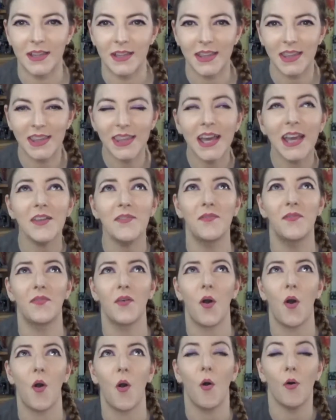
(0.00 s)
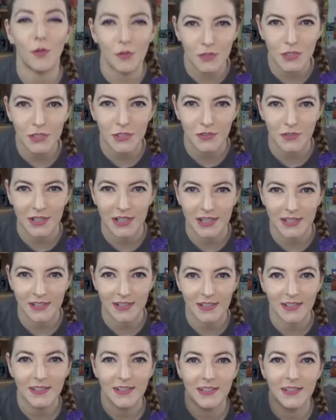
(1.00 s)
life-altering
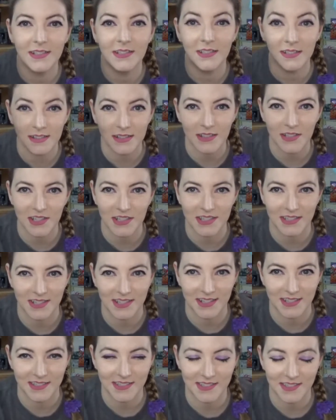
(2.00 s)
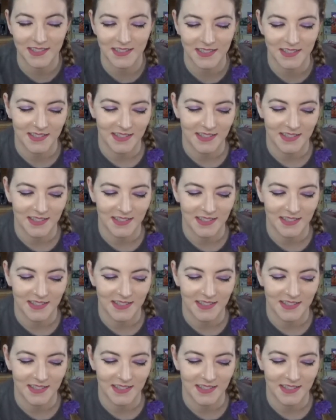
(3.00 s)
deliciousness.